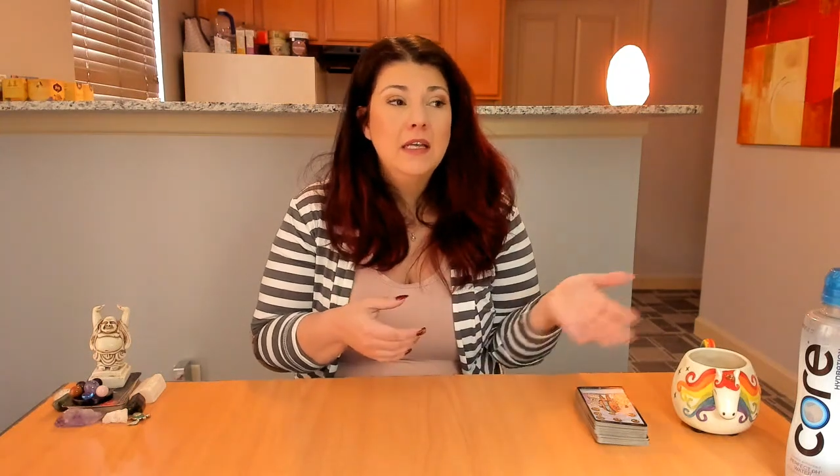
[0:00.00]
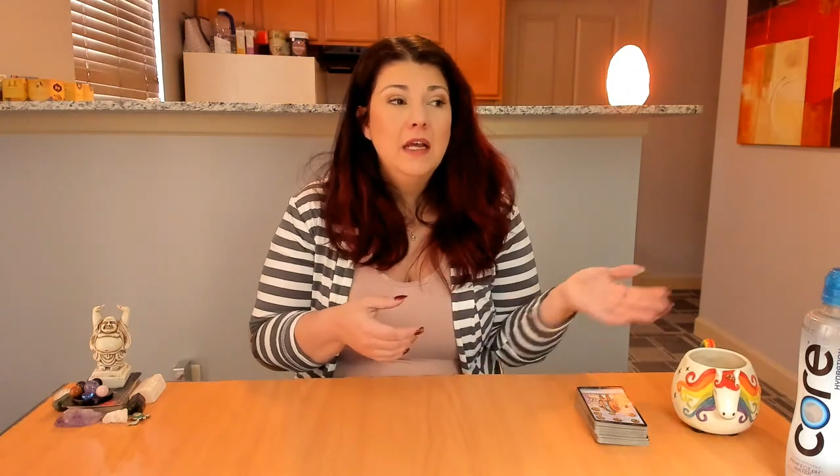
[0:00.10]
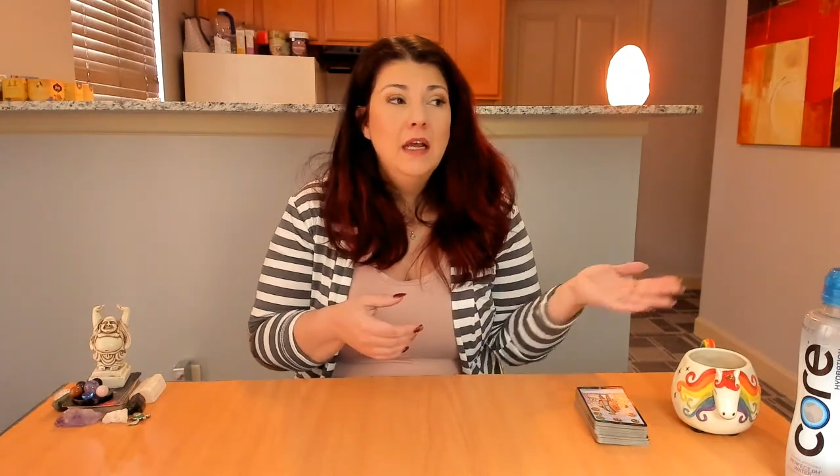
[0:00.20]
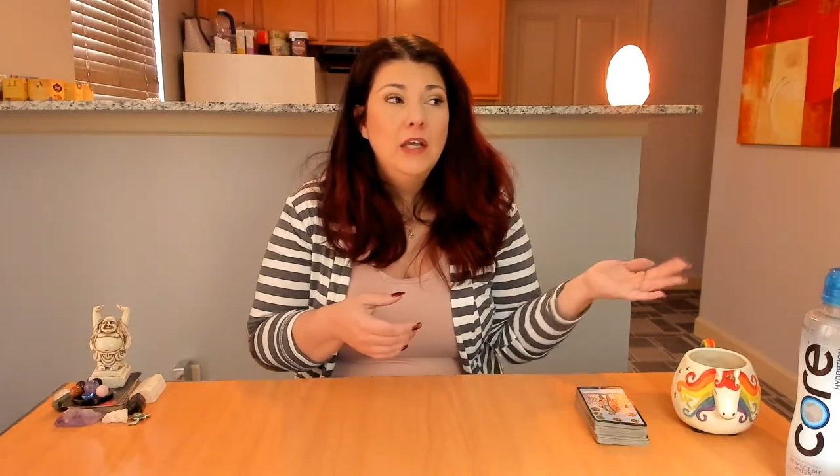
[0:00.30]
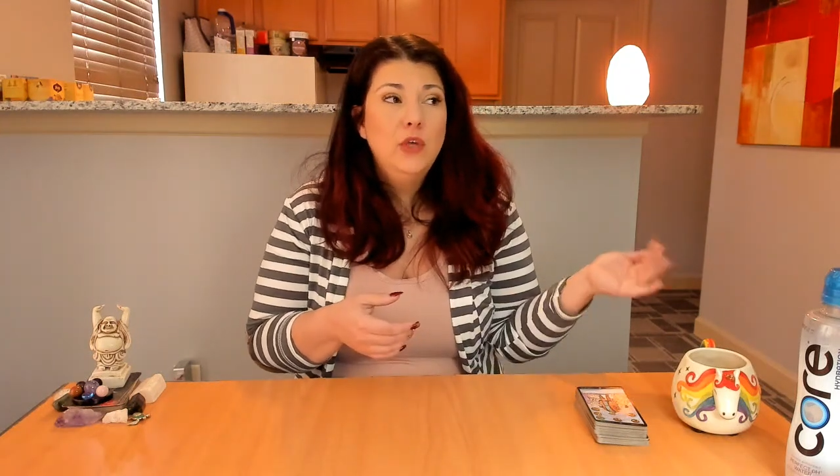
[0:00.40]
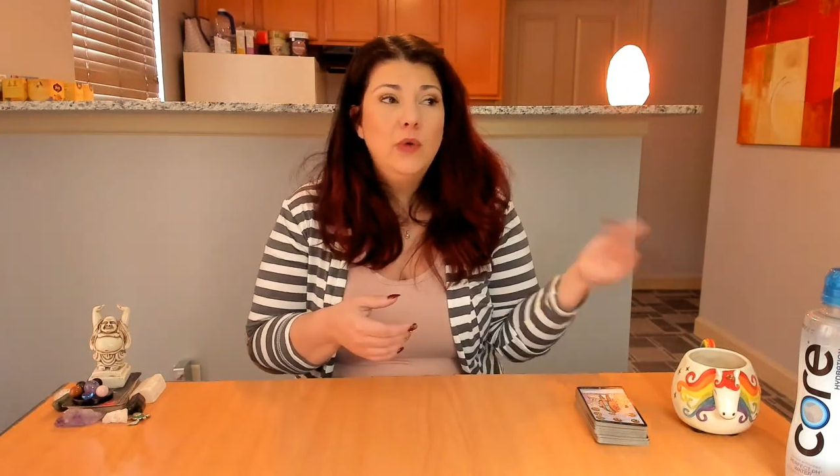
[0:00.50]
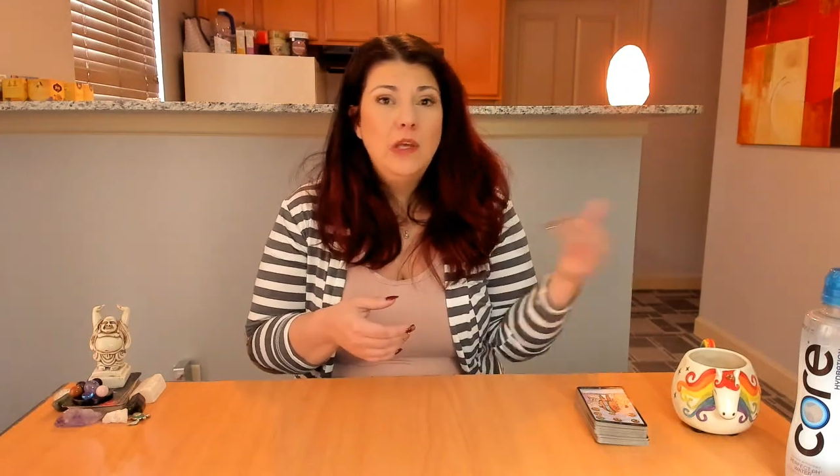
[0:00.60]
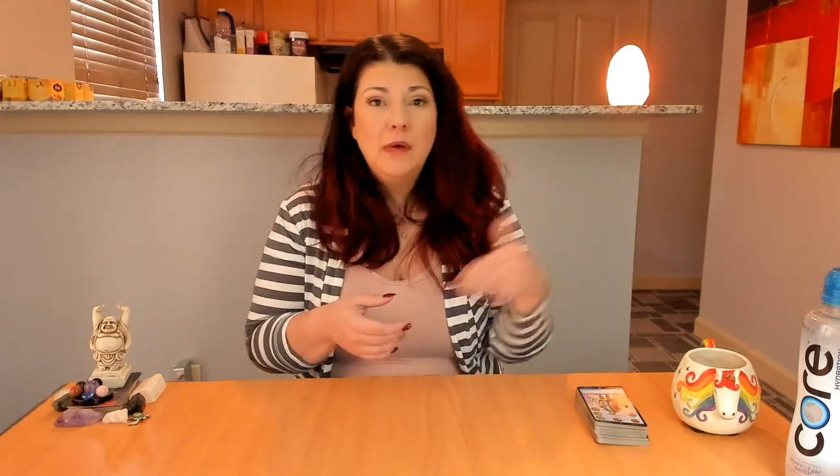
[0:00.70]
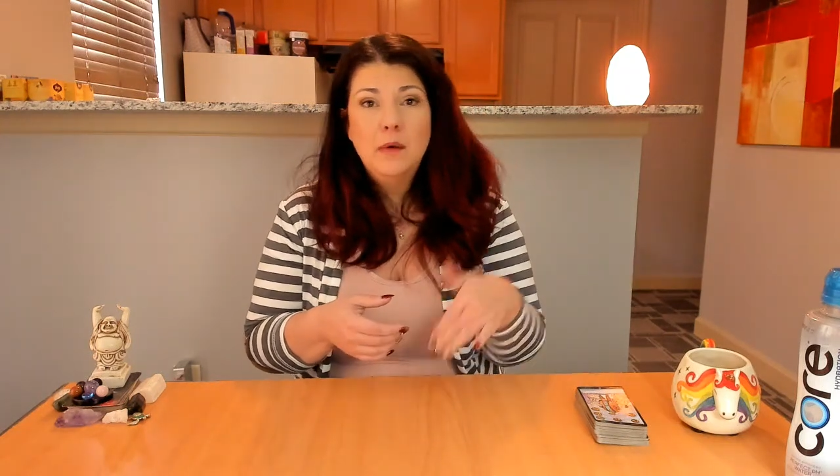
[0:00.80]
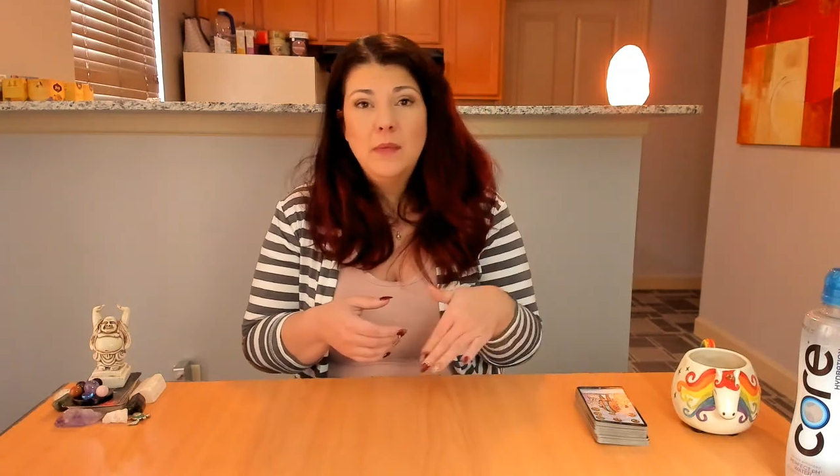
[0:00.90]
you
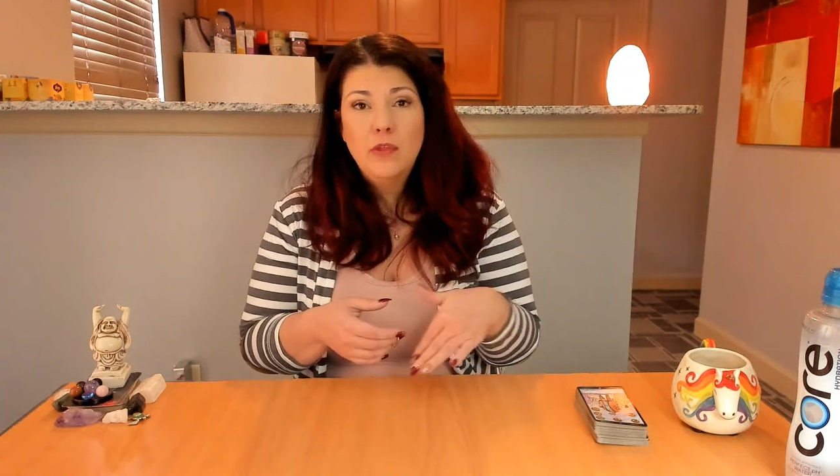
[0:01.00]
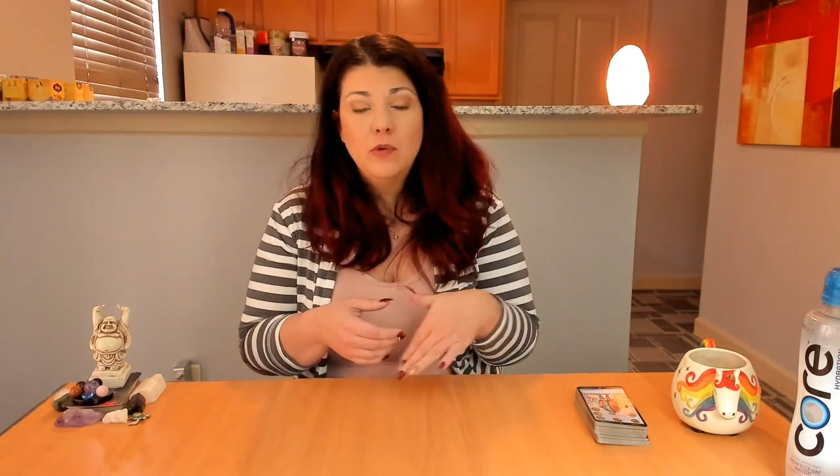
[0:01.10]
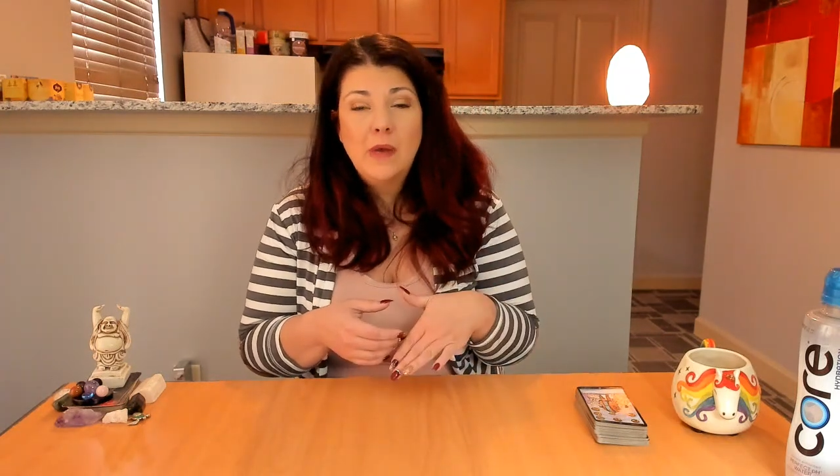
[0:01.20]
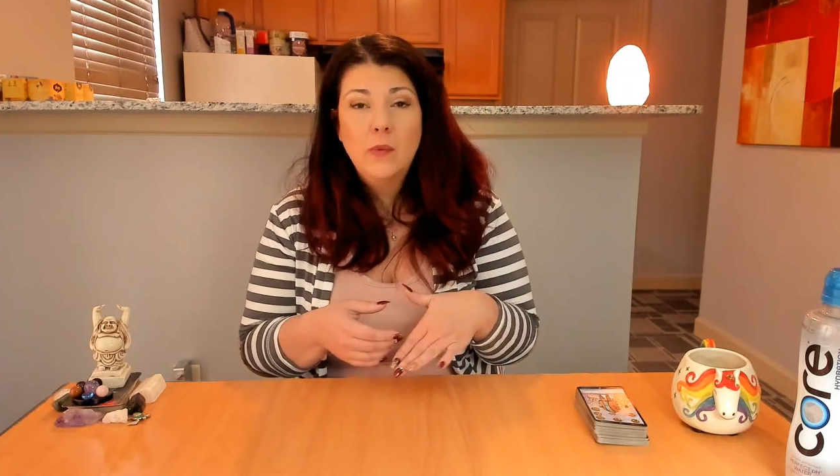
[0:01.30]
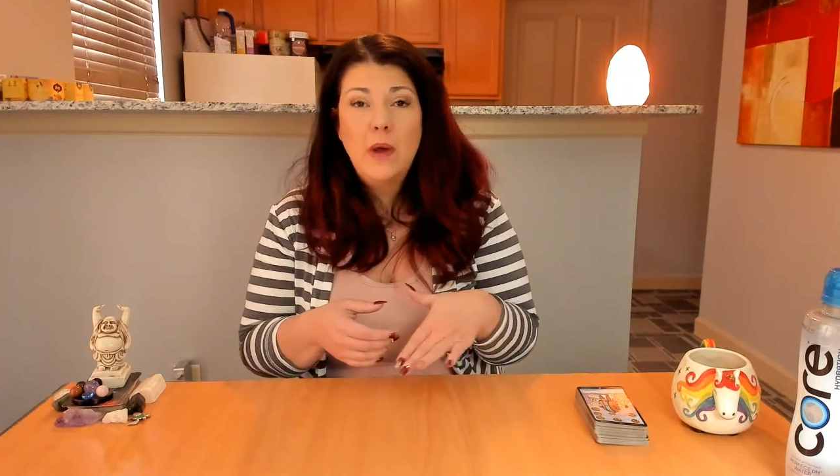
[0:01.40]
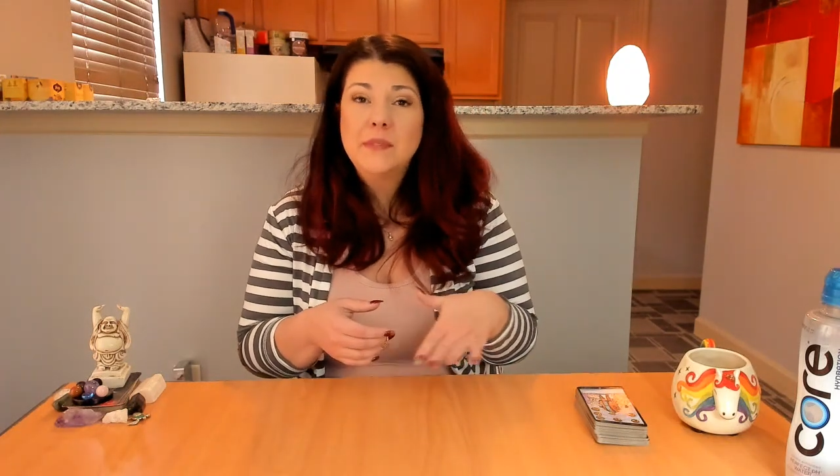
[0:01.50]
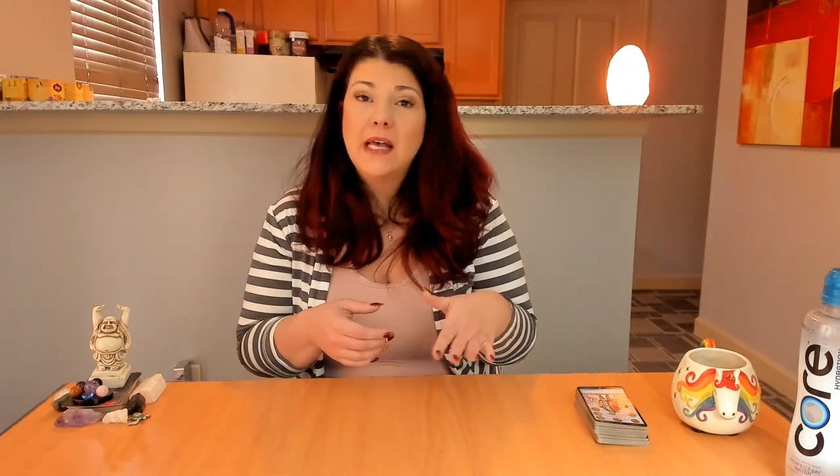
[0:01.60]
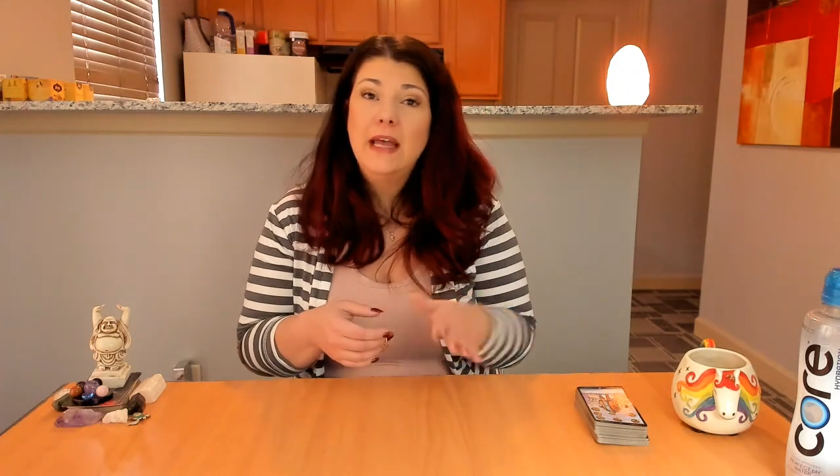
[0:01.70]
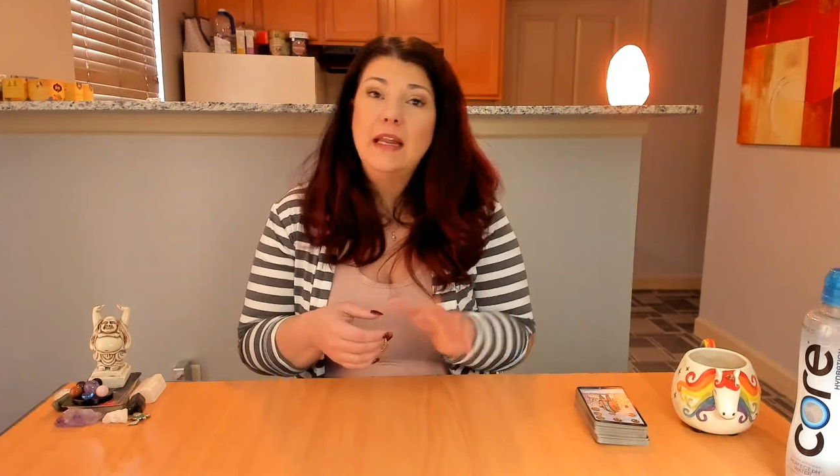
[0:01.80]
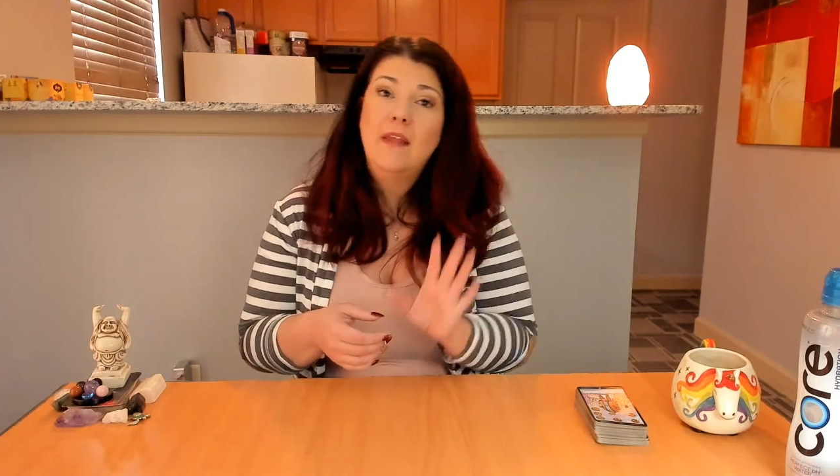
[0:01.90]
email me through my website